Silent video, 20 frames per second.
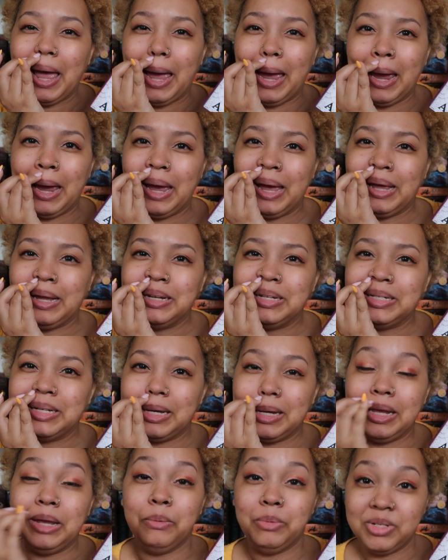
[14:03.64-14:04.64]
And
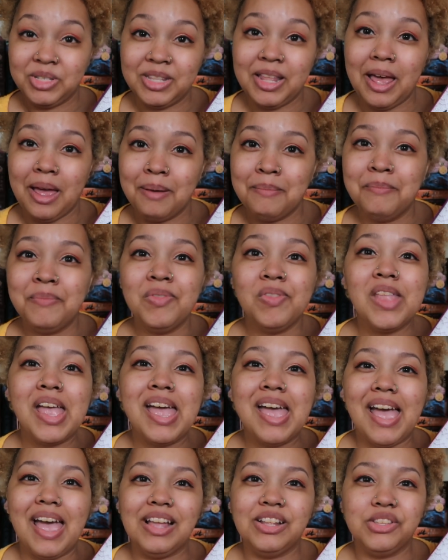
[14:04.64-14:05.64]
it was them.
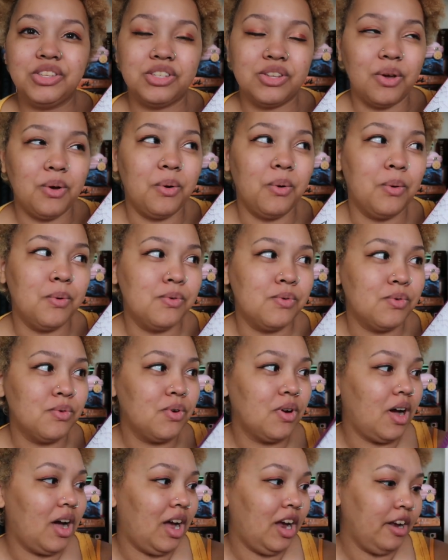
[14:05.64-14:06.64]
And
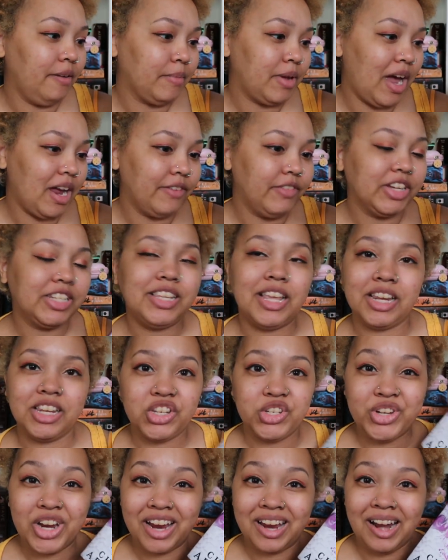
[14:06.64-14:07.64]
so, I'm kind of
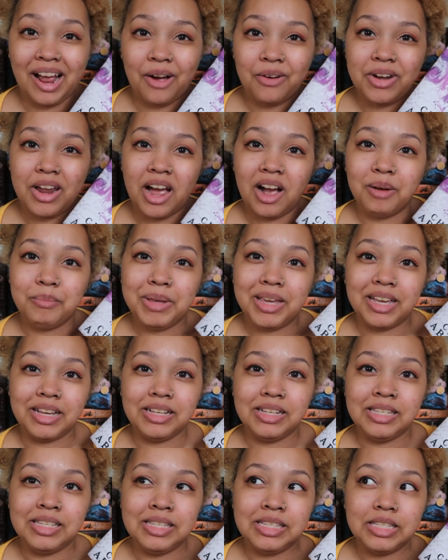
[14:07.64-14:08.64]
excited to check it out now
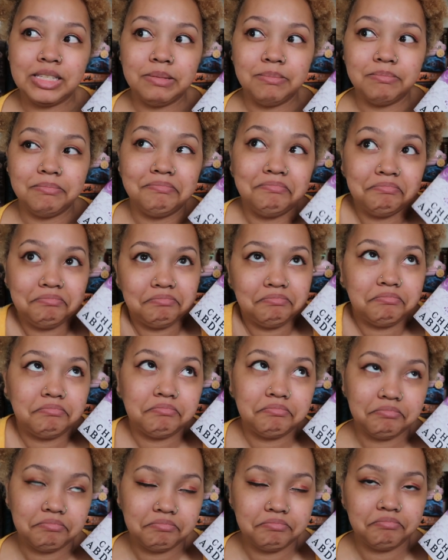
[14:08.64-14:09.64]
because,
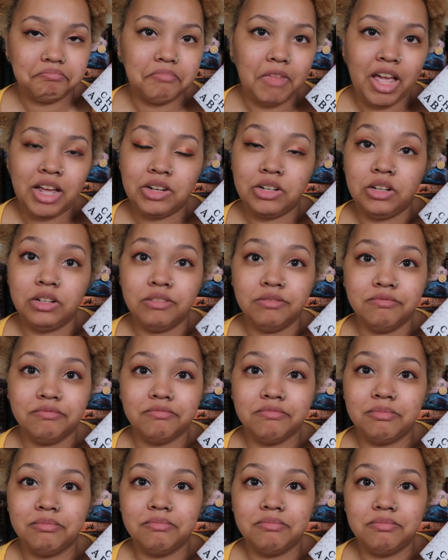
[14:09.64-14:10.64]
I don't know
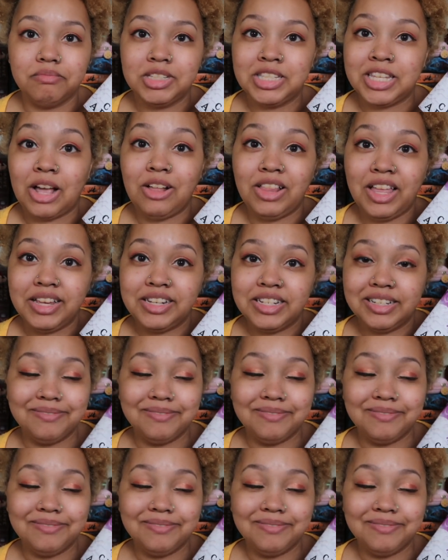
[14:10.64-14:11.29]
so liked